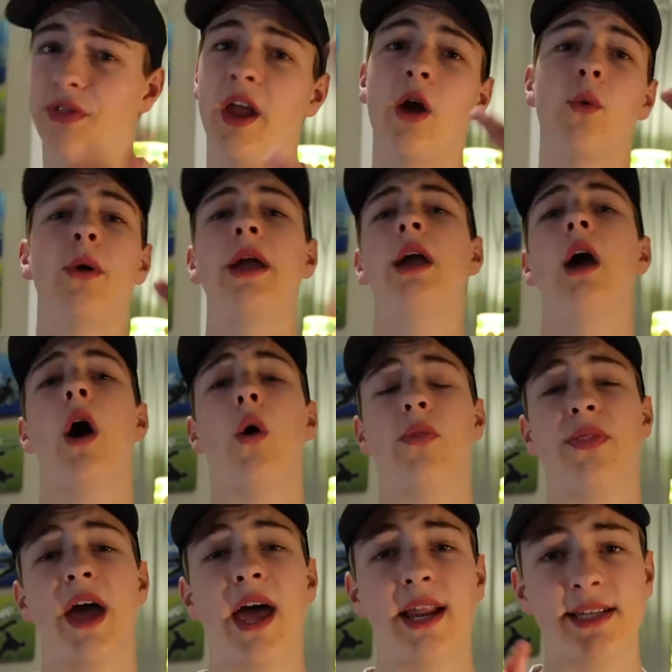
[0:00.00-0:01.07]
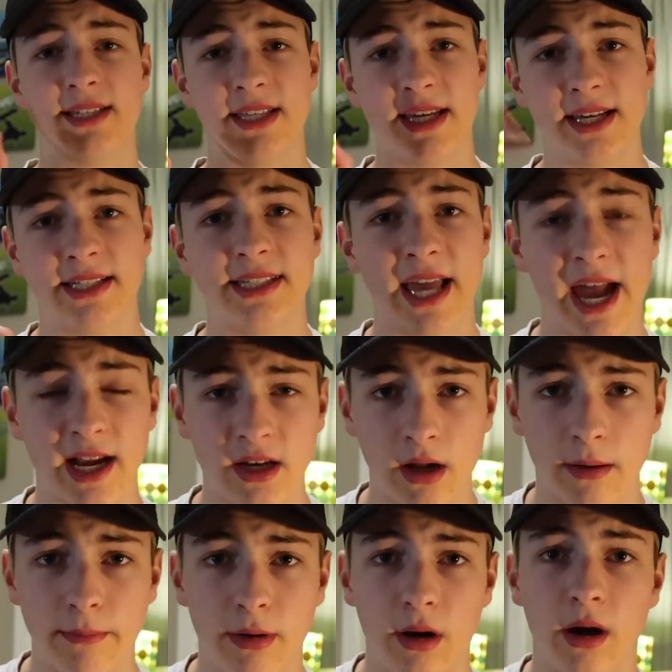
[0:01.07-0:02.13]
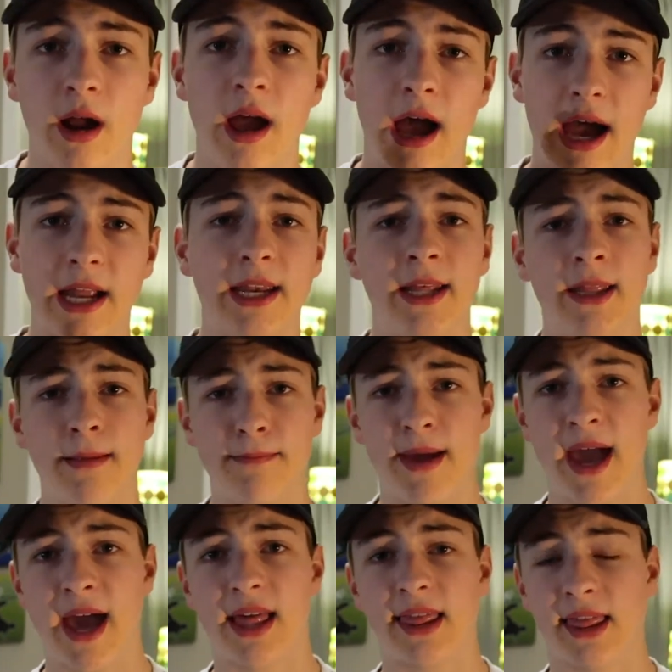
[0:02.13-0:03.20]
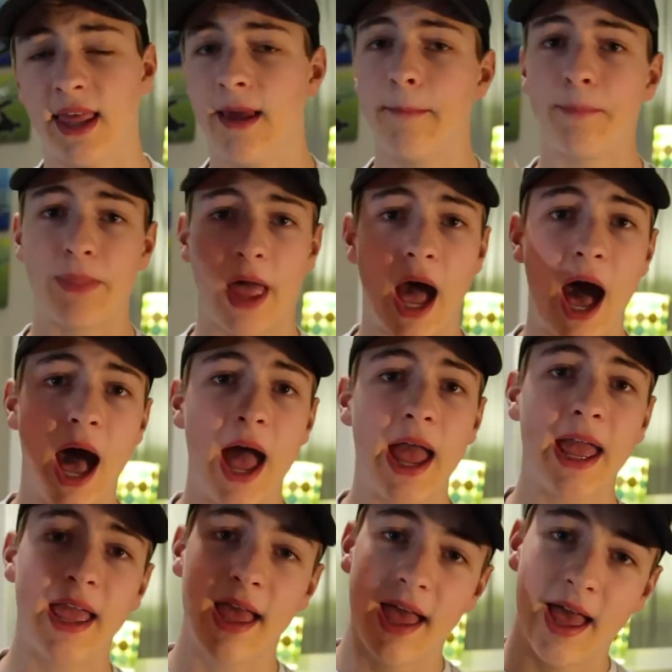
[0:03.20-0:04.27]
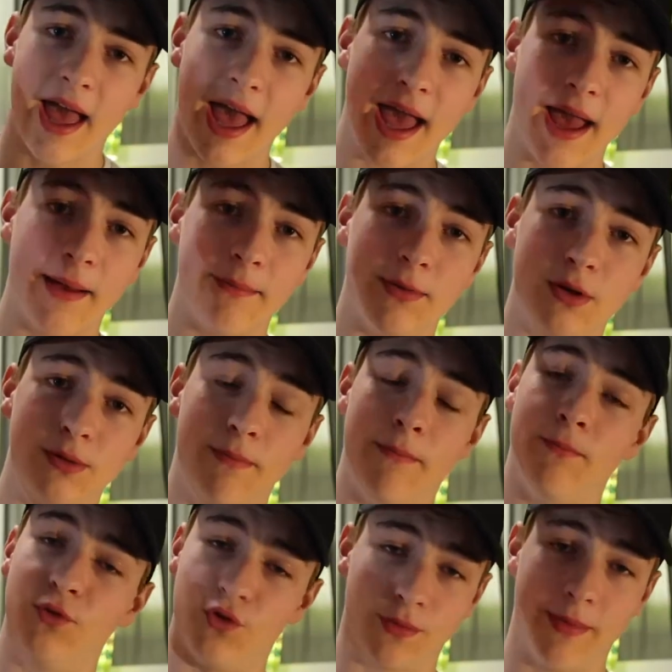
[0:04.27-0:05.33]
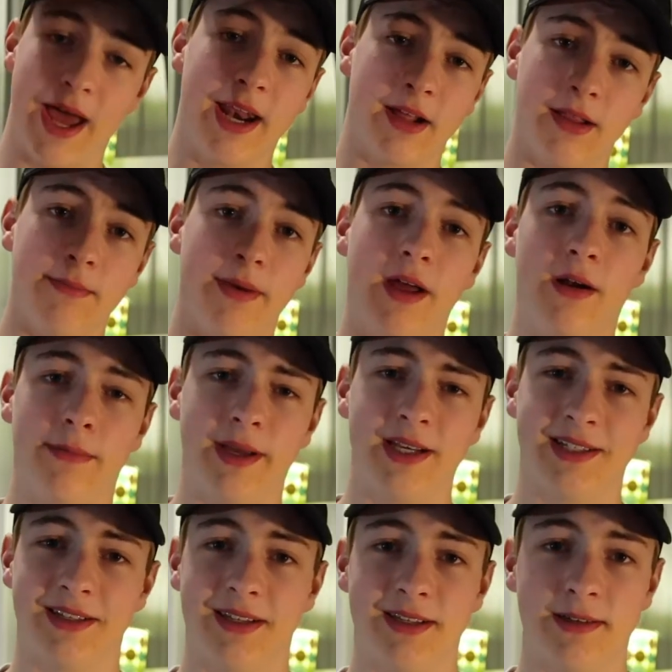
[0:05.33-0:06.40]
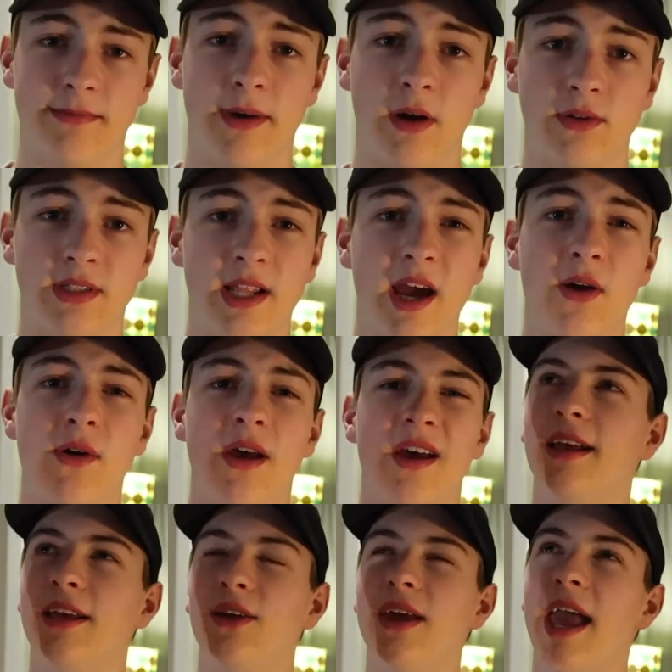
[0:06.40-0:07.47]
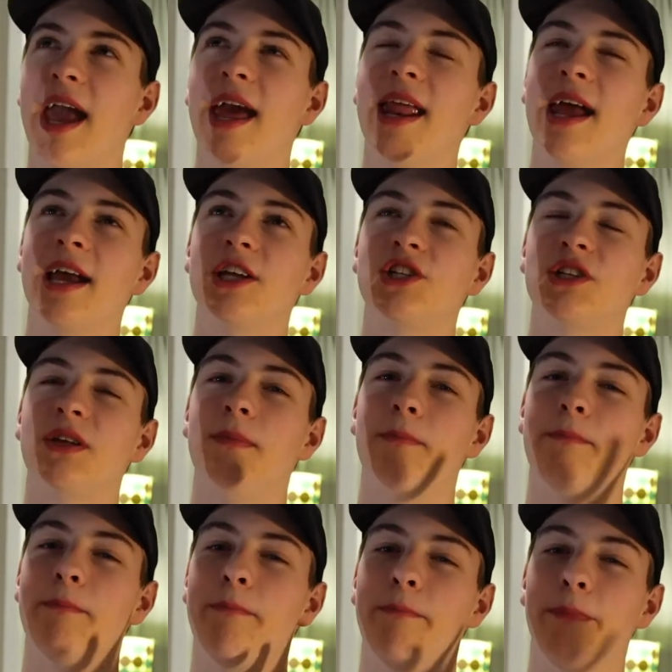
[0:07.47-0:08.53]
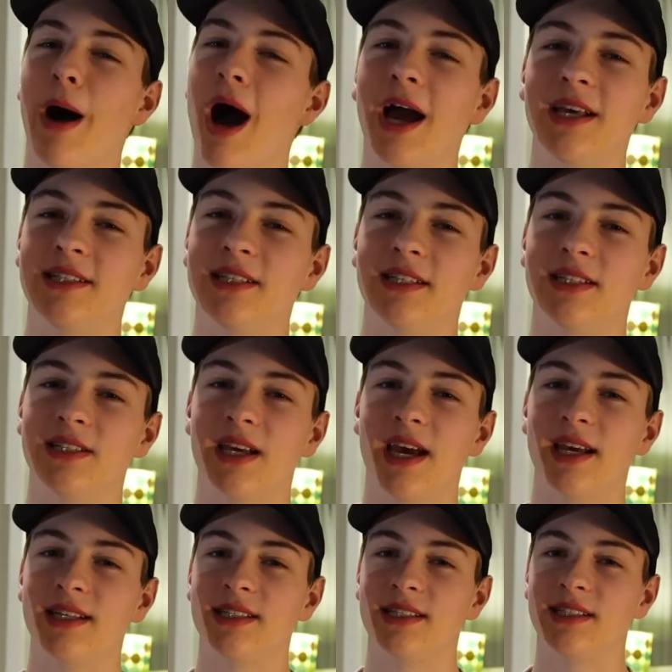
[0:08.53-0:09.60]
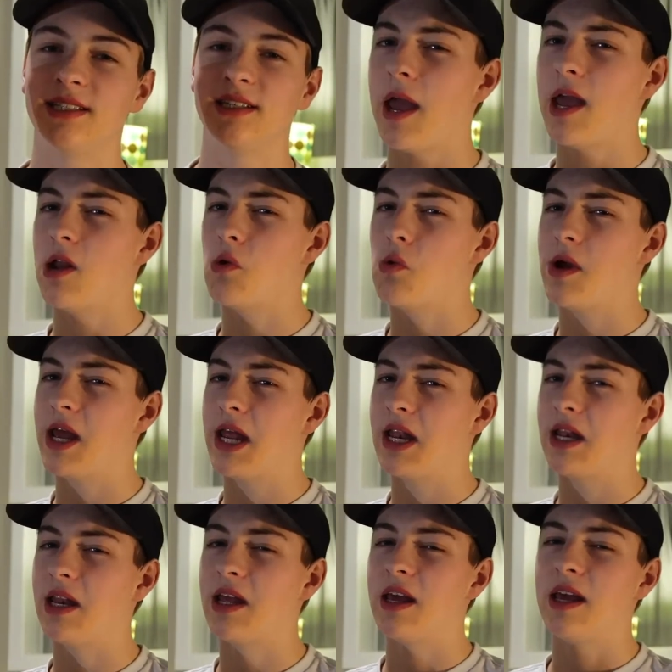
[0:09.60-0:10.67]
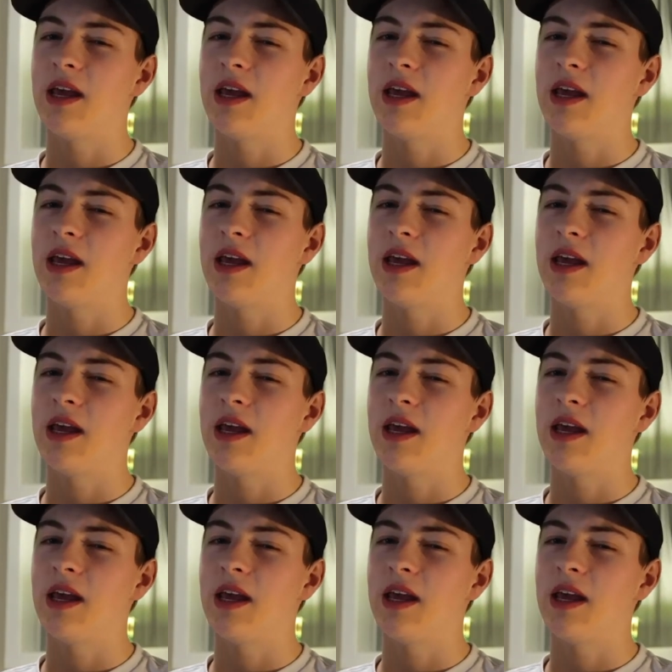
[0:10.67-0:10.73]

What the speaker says: There we go. That is the exact number. I did the math. I am dramatically better because of this mouse. Now, you can't actually buy success. Pay to win